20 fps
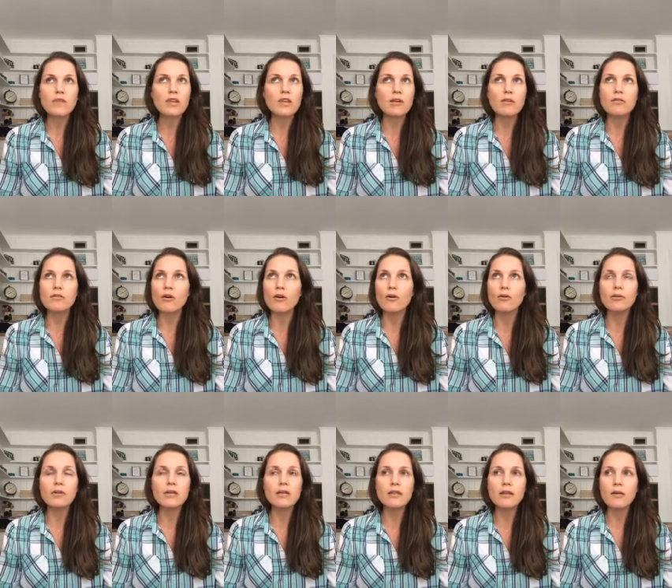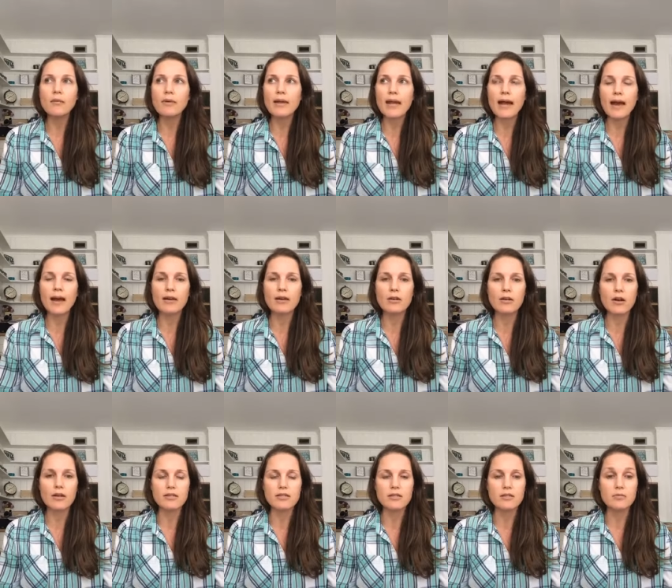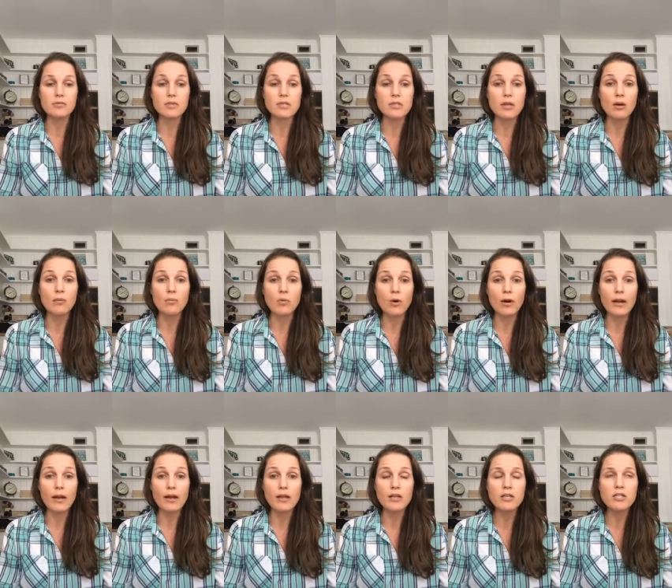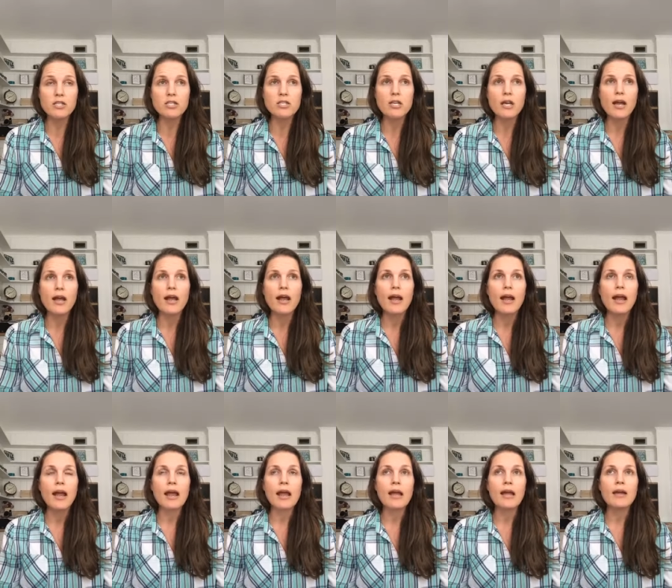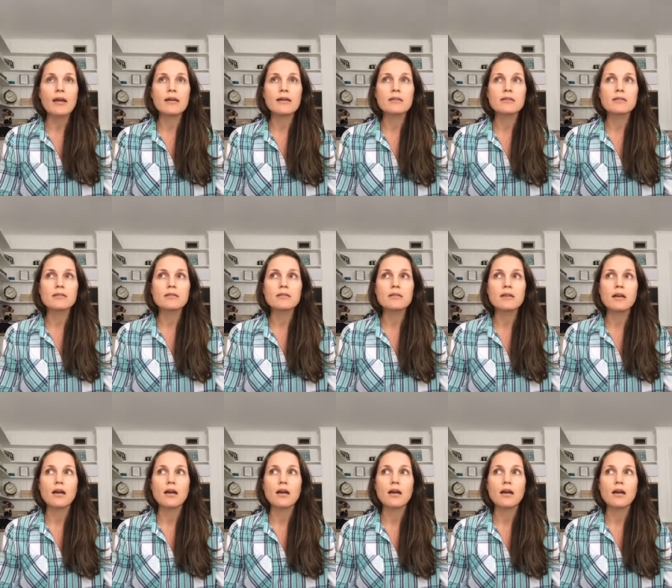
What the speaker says: The only thing we had in Austin was our mortgage, and